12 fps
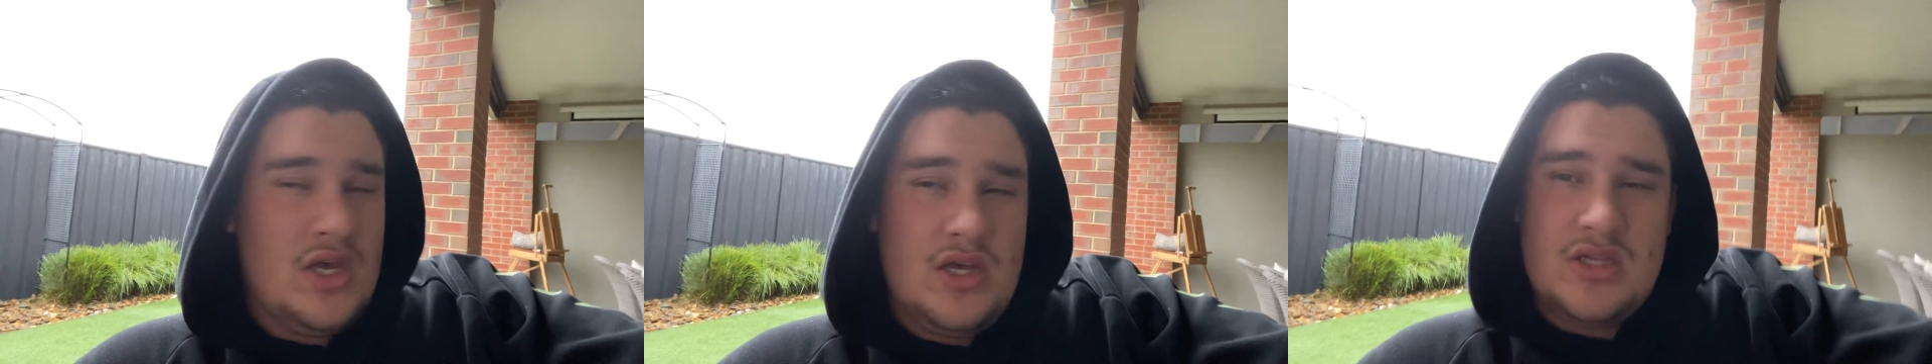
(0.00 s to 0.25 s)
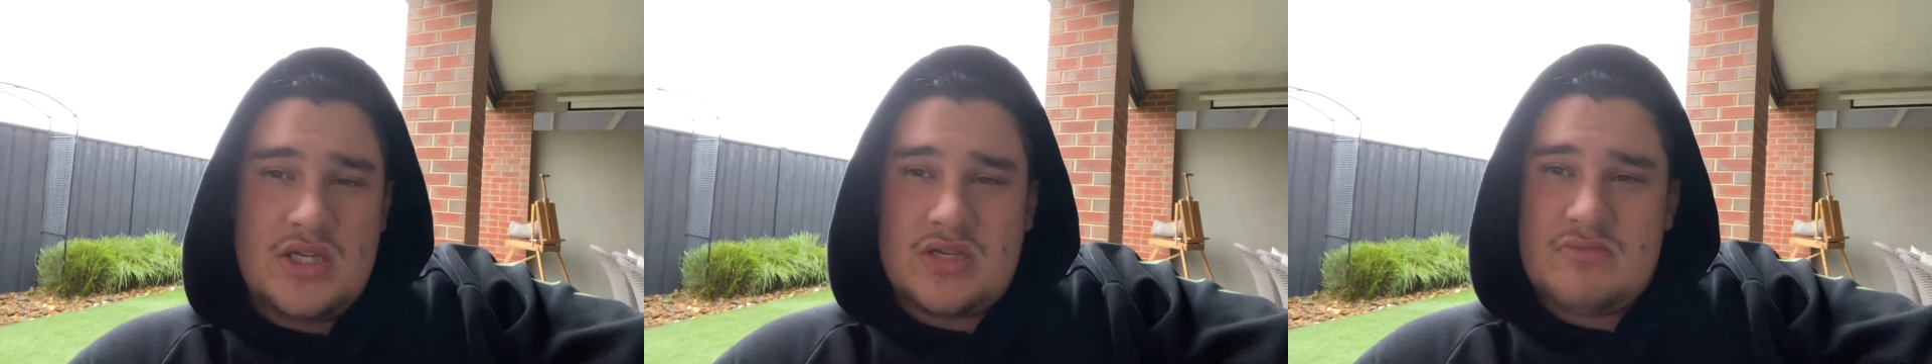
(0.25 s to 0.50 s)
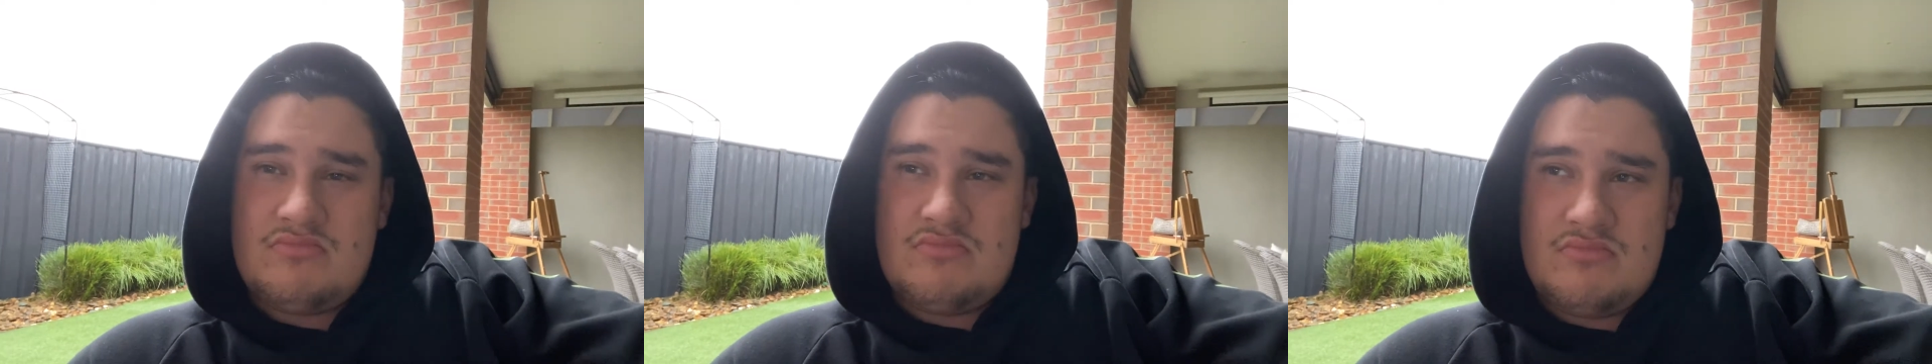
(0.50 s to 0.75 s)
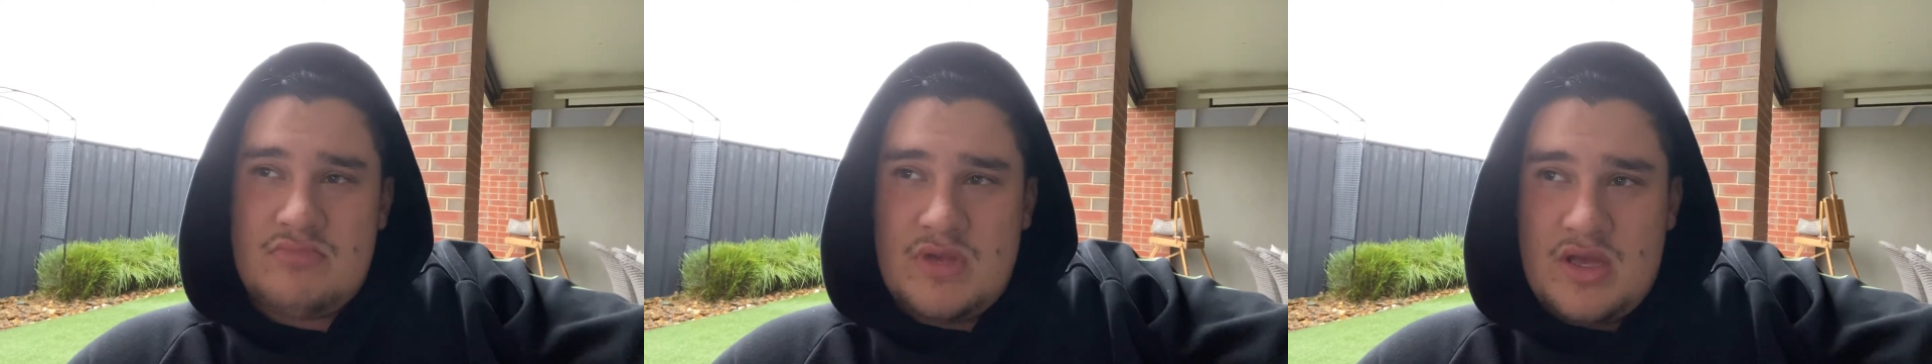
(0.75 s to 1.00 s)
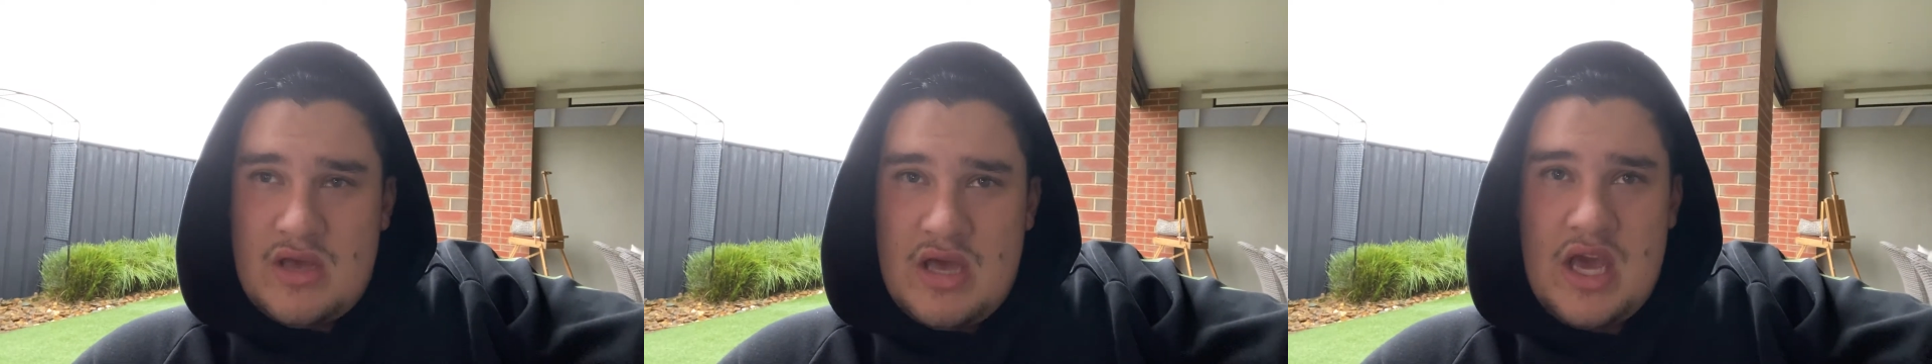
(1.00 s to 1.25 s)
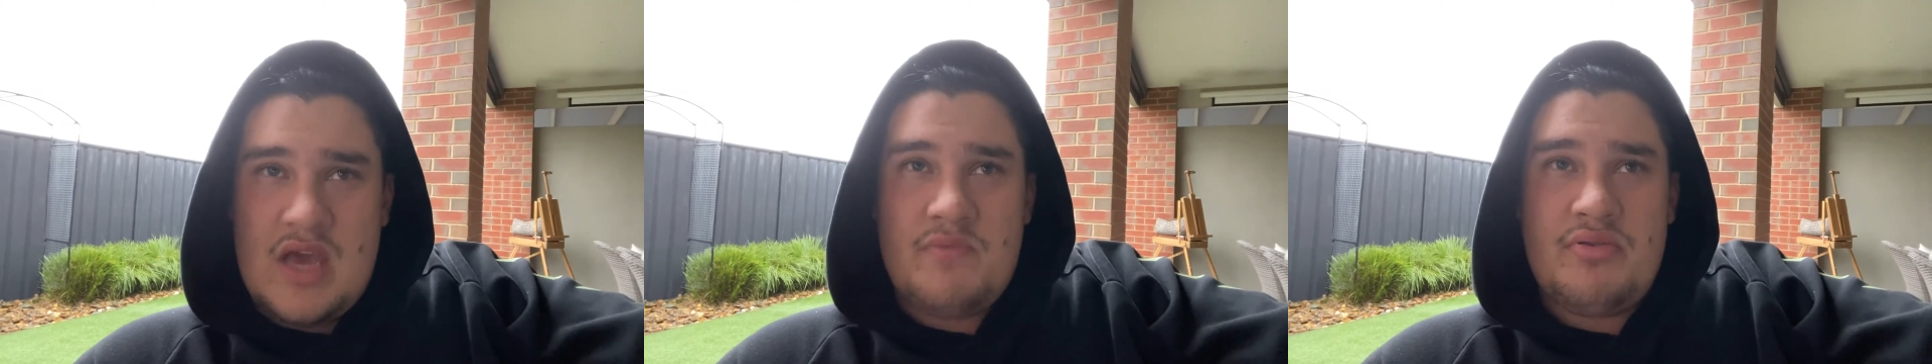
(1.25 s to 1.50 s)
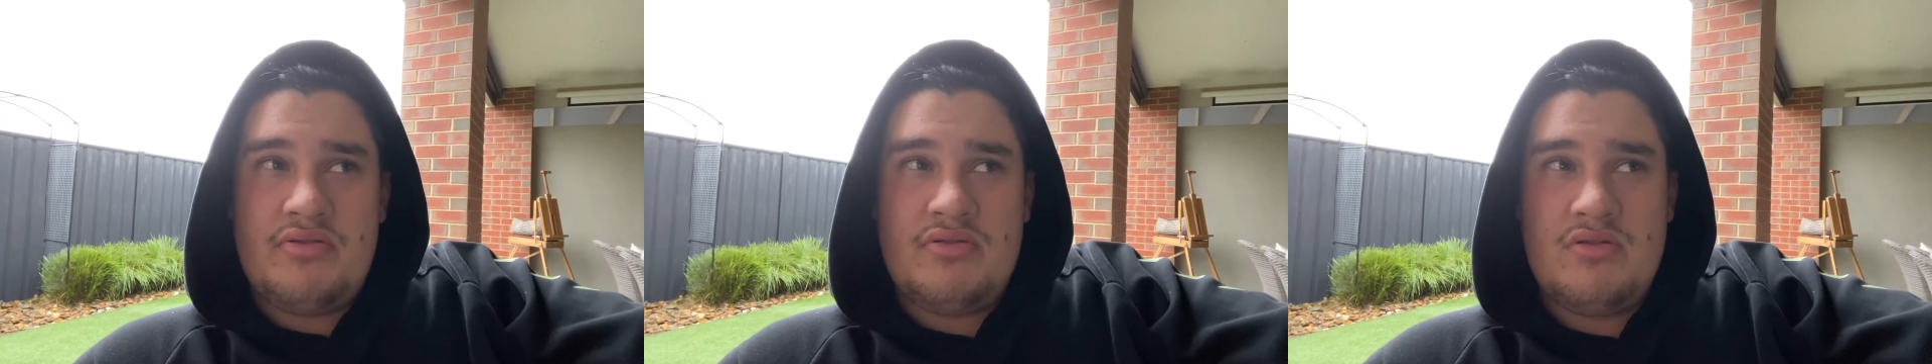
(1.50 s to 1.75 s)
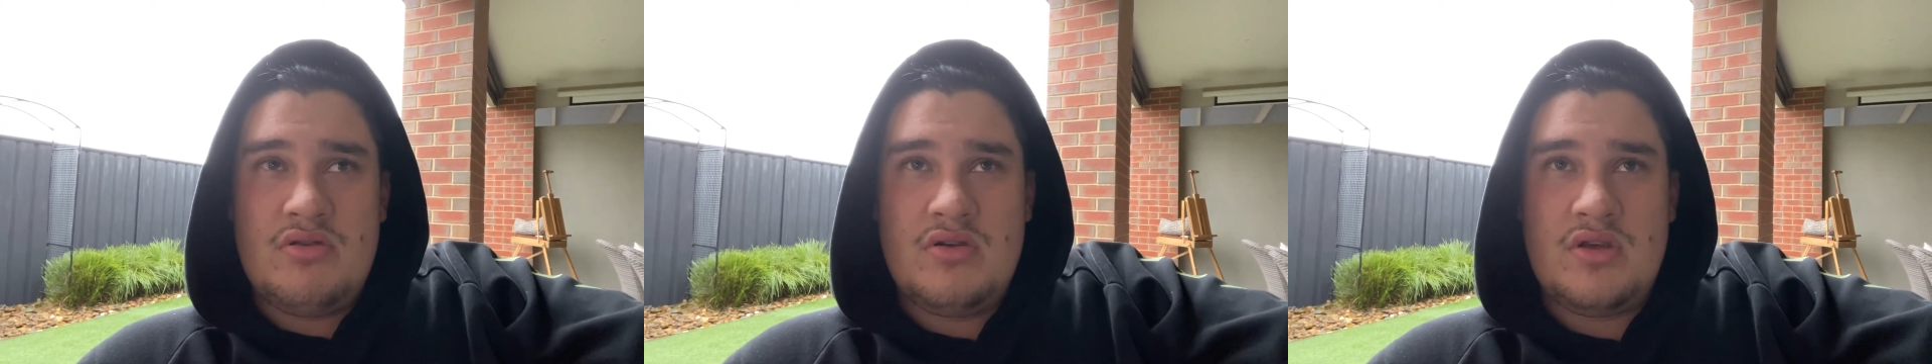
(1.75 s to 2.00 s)
Just keep
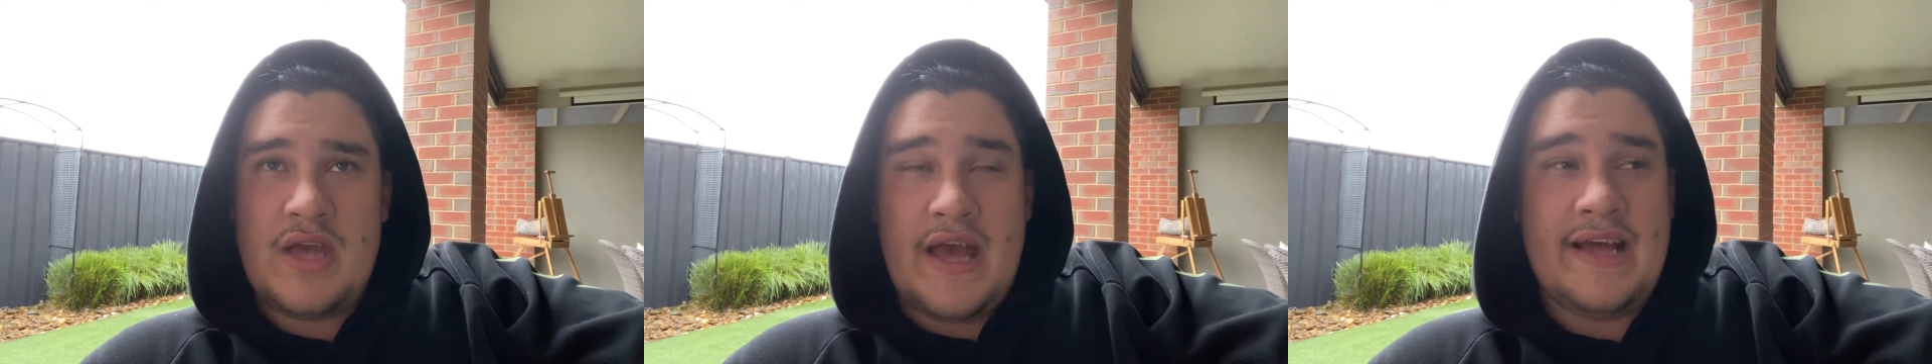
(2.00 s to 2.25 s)
your